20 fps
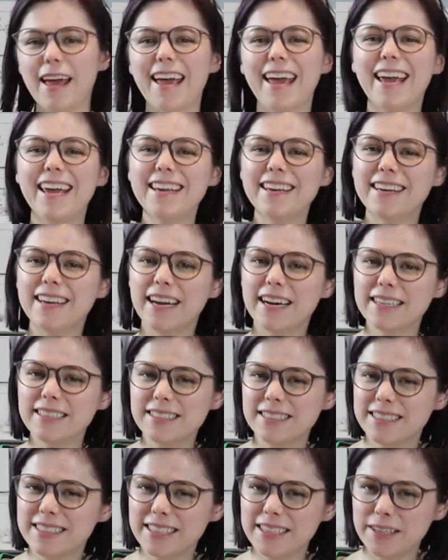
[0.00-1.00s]

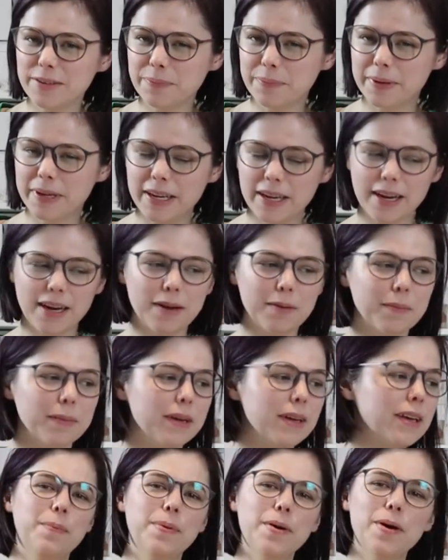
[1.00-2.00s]
(8:19 p.m.)
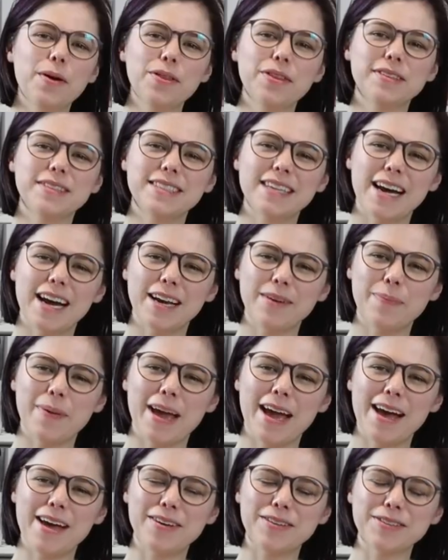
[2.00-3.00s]
Both side
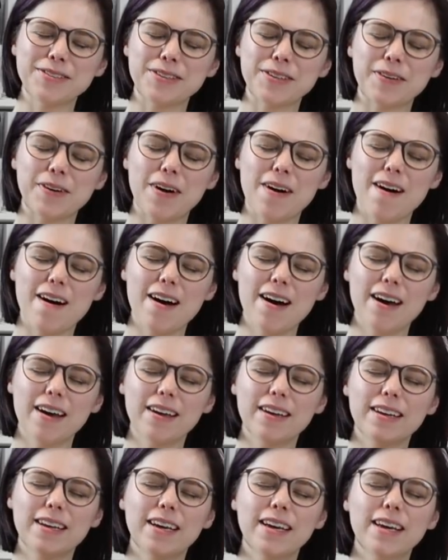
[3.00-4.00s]
panels are
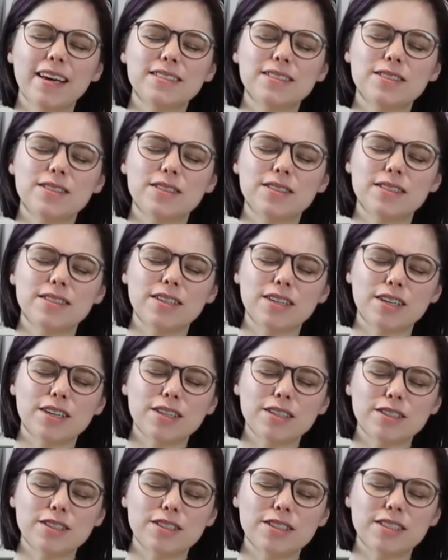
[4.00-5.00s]
on,
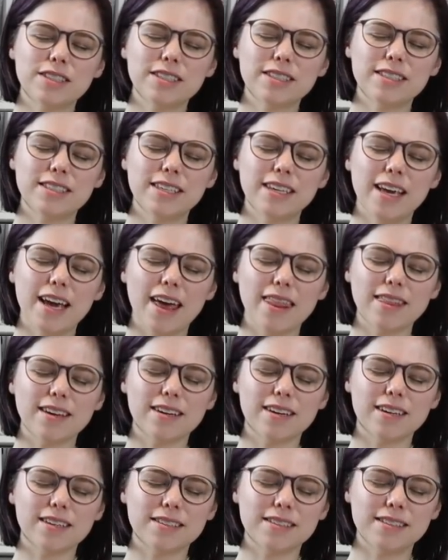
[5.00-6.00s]
serged
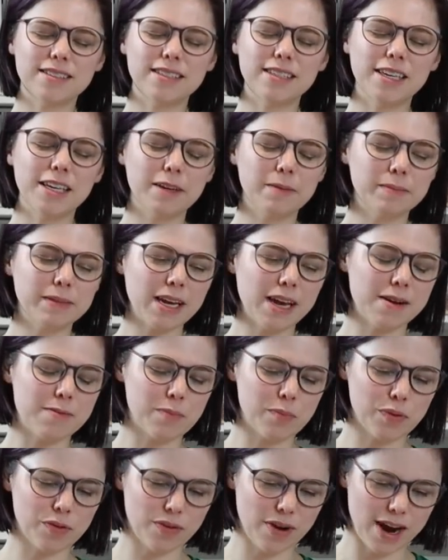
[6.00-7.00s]
together, seamed,
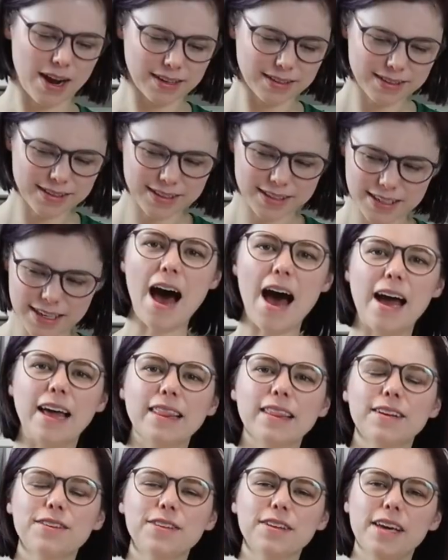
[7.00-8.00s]
and pressed. I
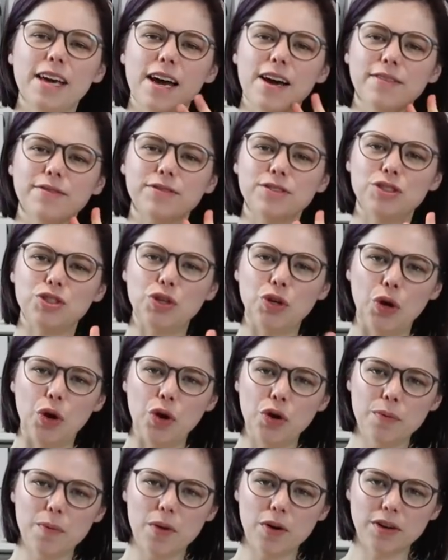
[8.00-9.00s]
literally have
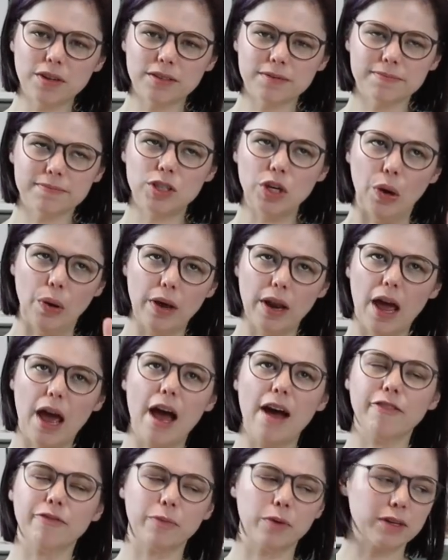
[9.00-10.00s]

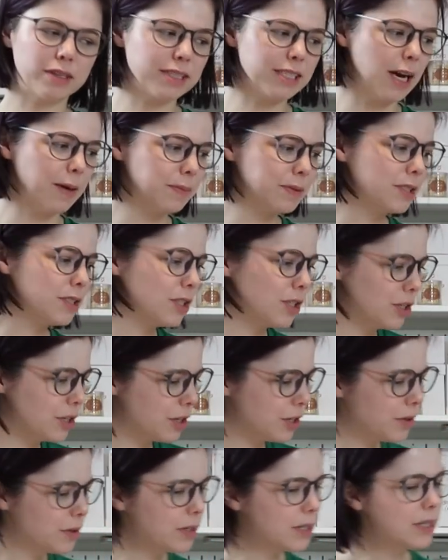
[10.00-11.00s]
2.5 more steps to
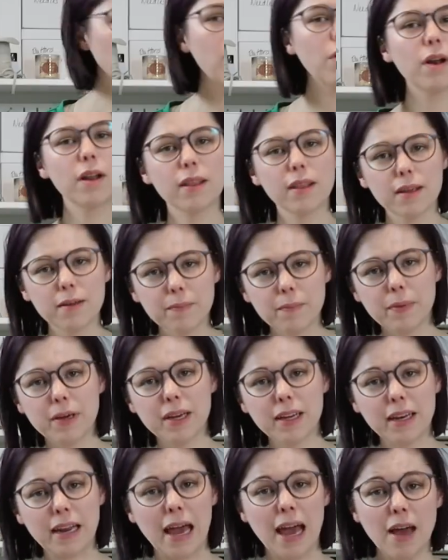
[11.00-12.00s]
do. One of them
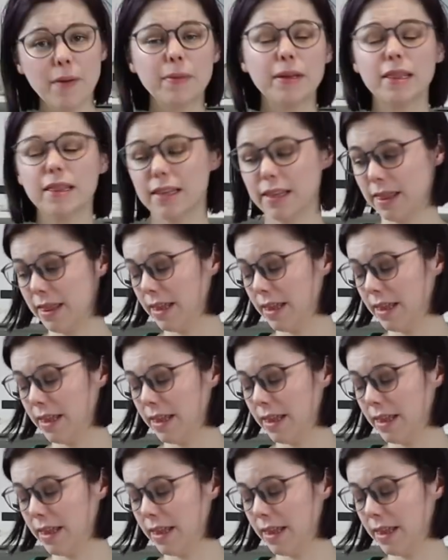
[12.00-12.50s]
being hemming the